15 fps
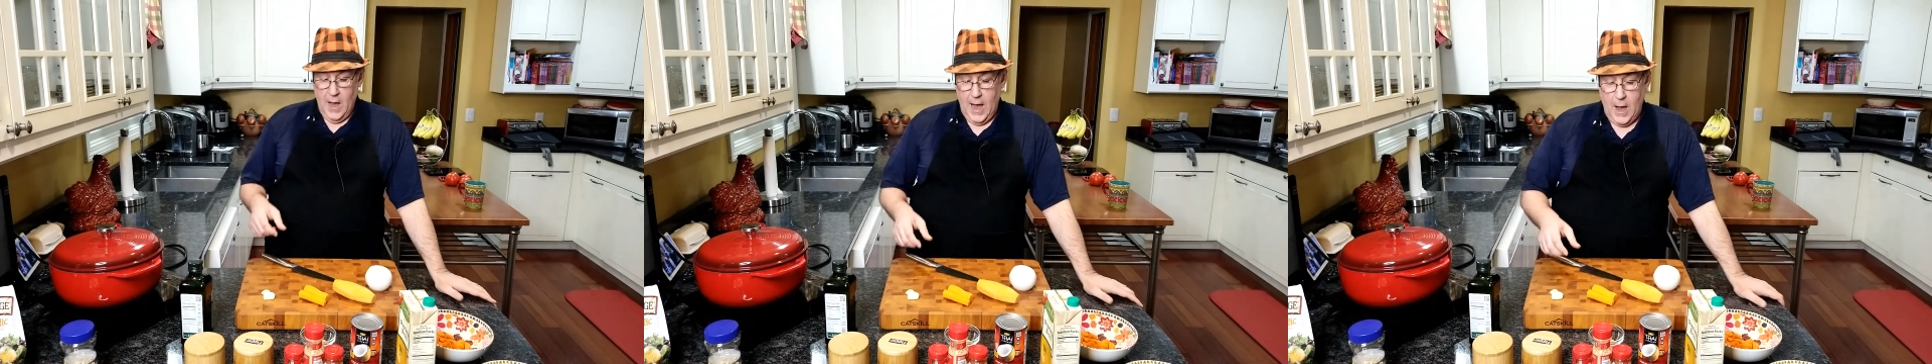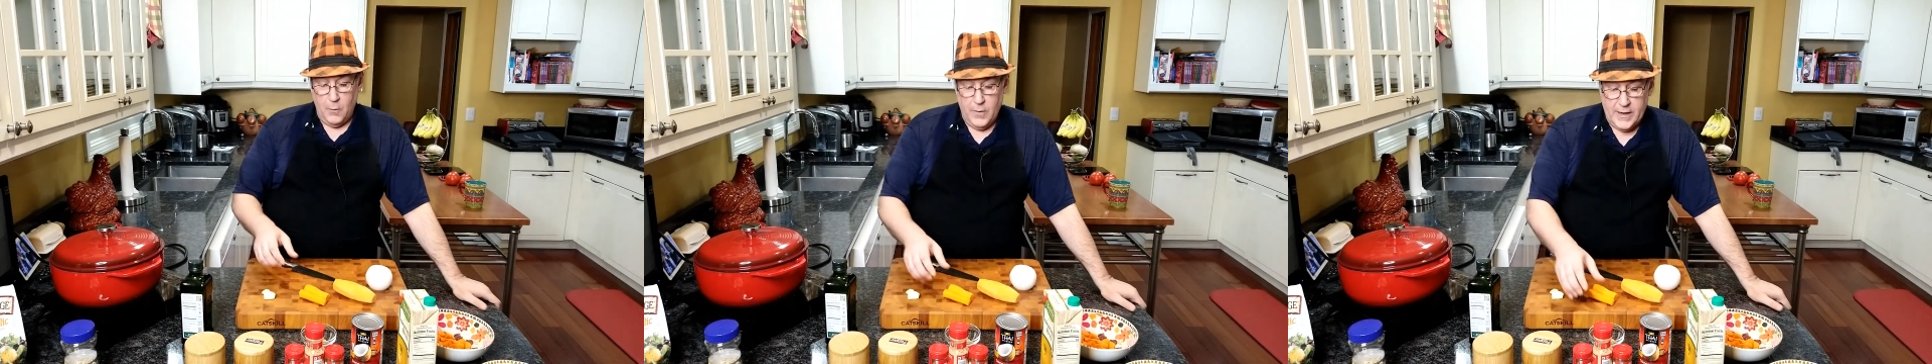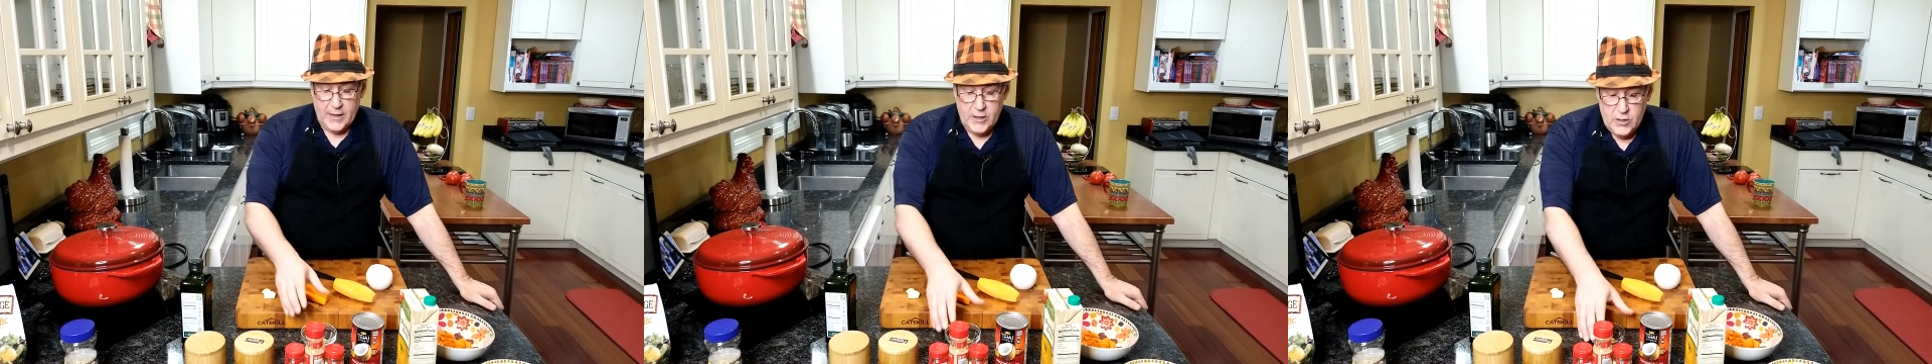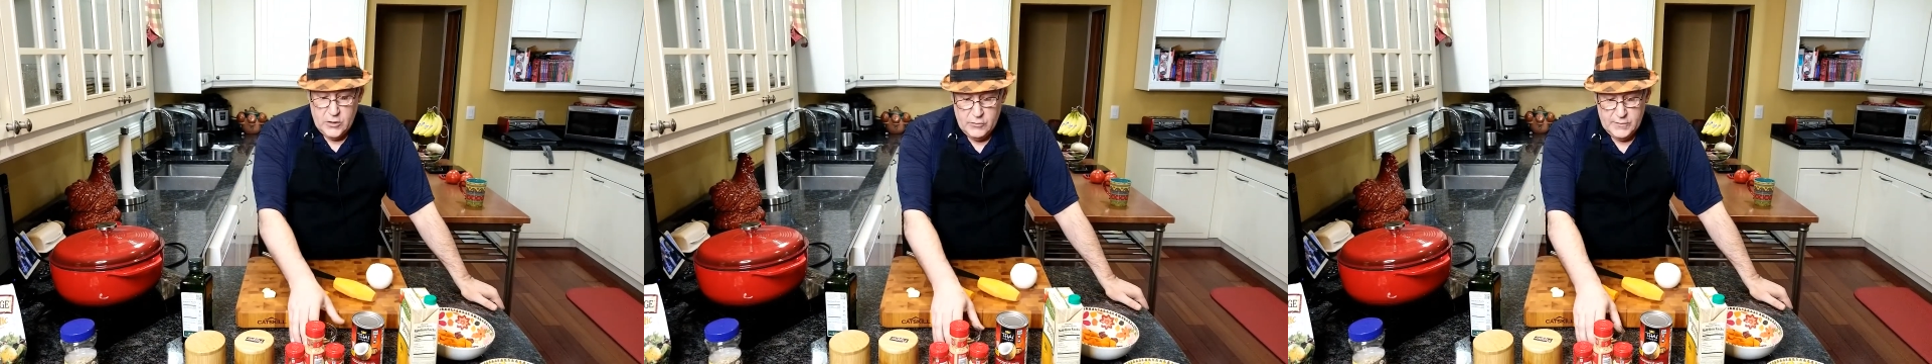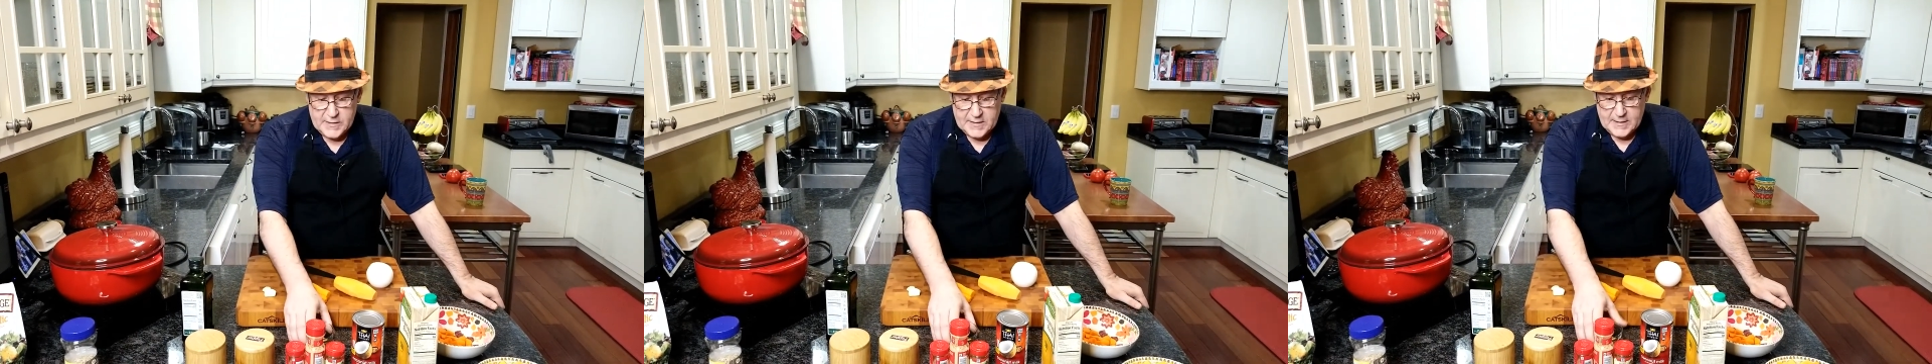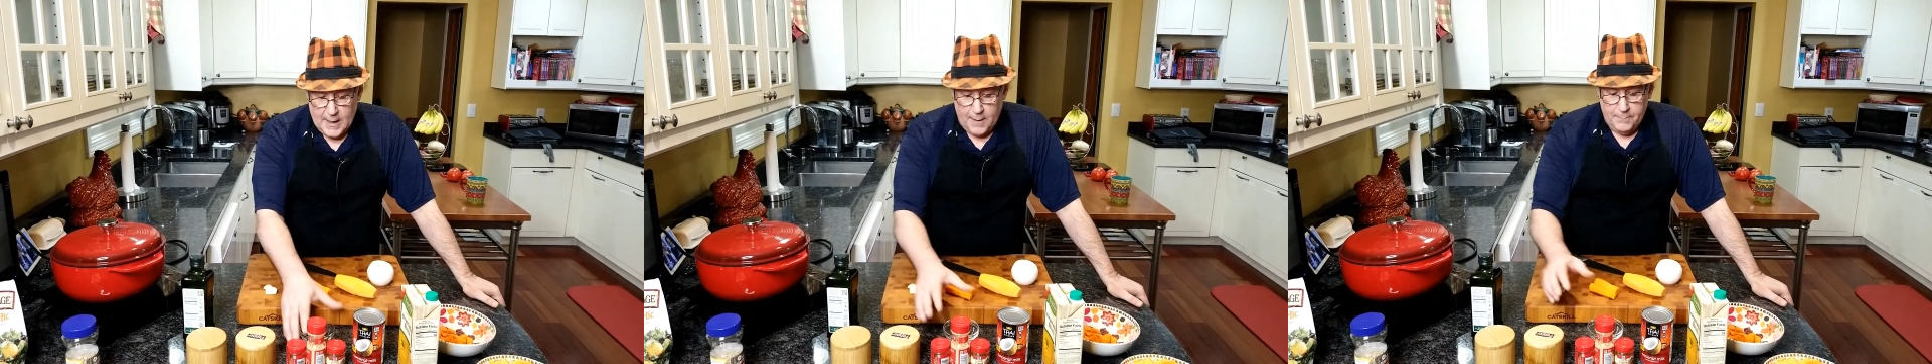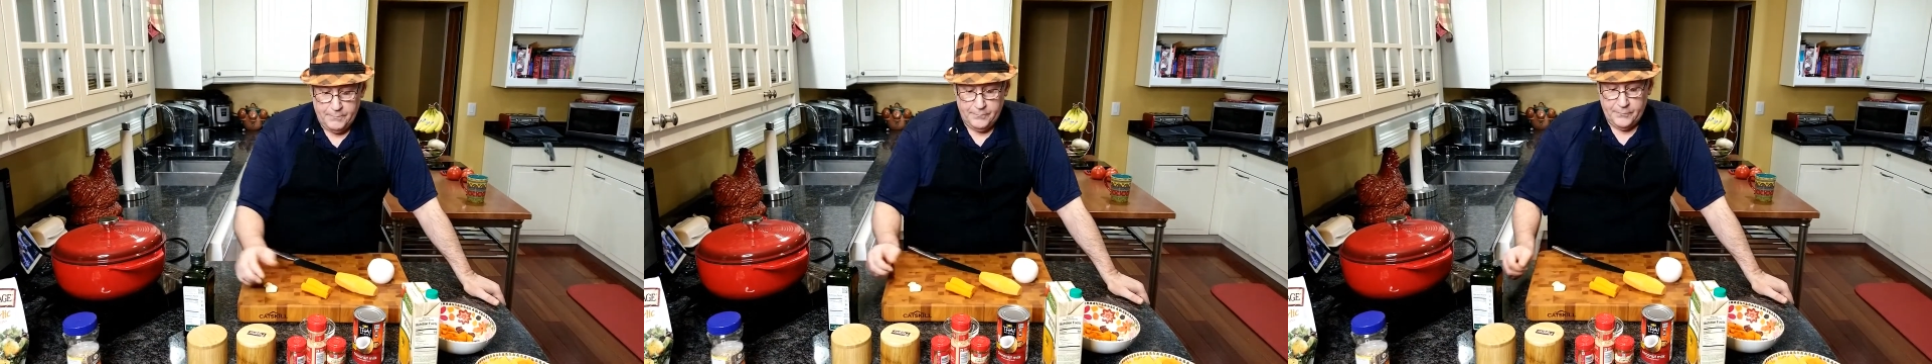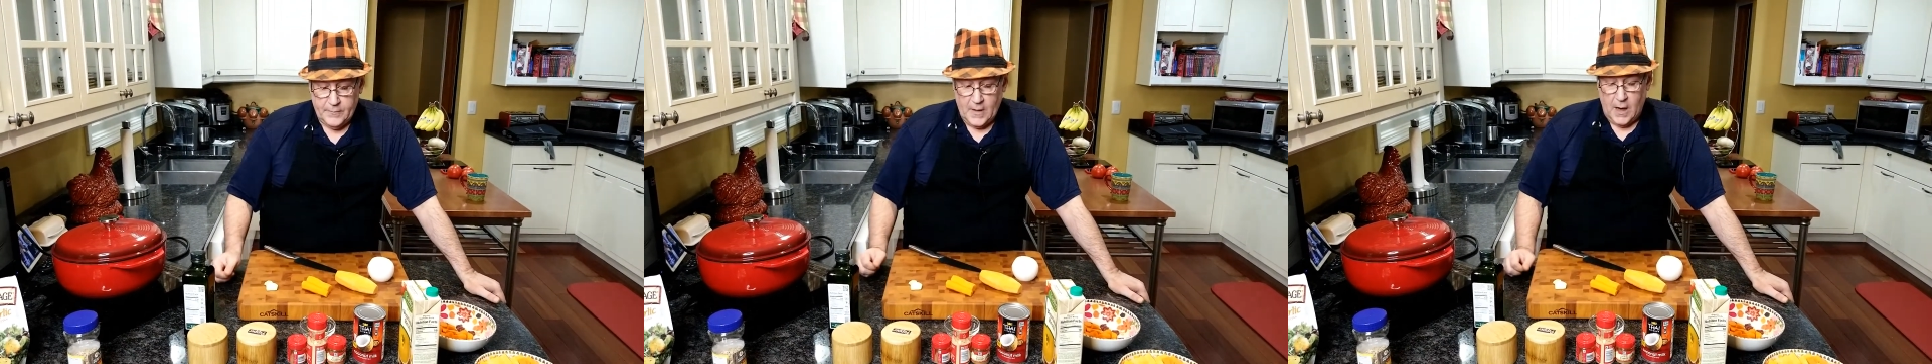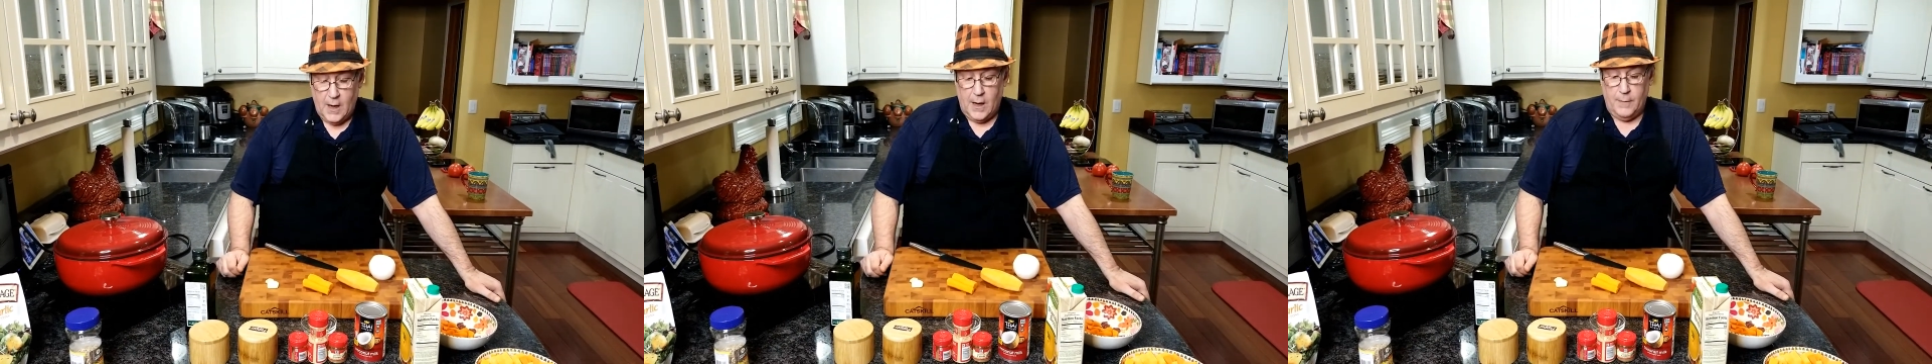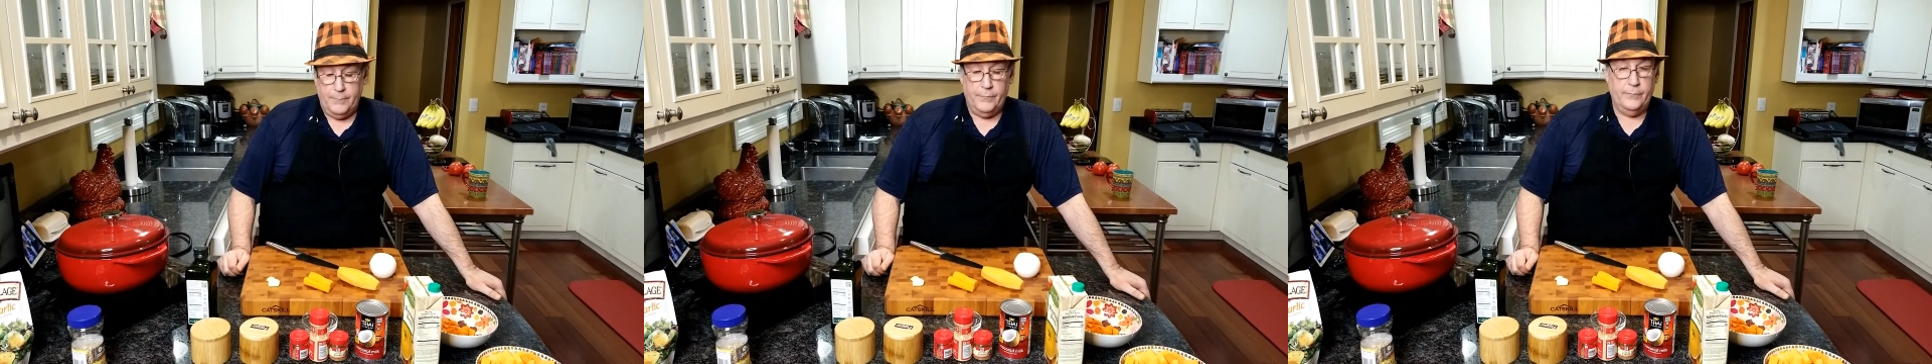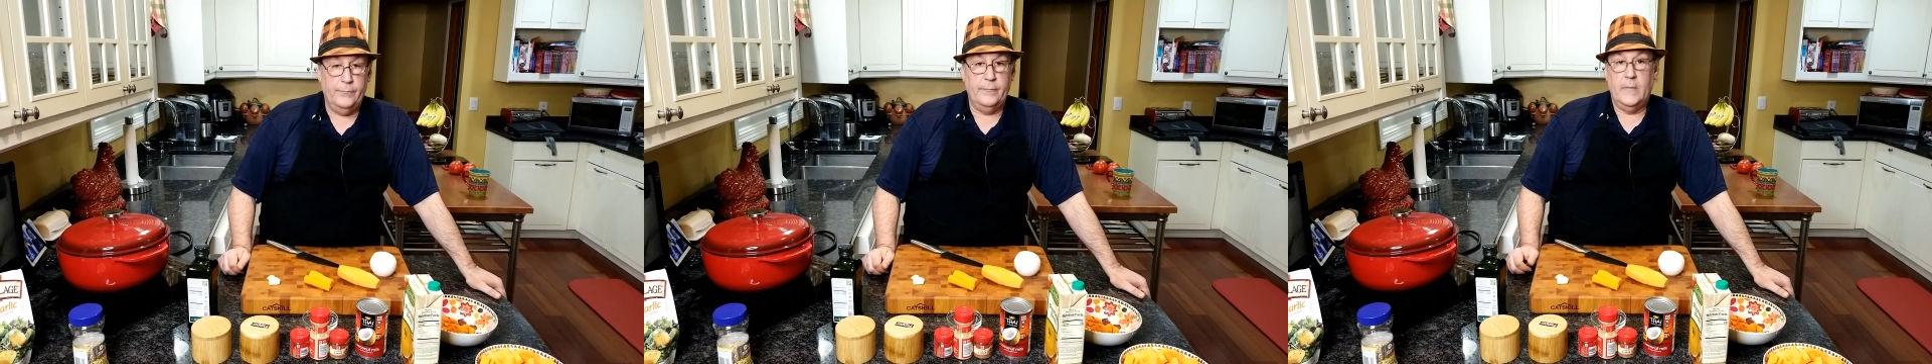Uh, we're going to use some um,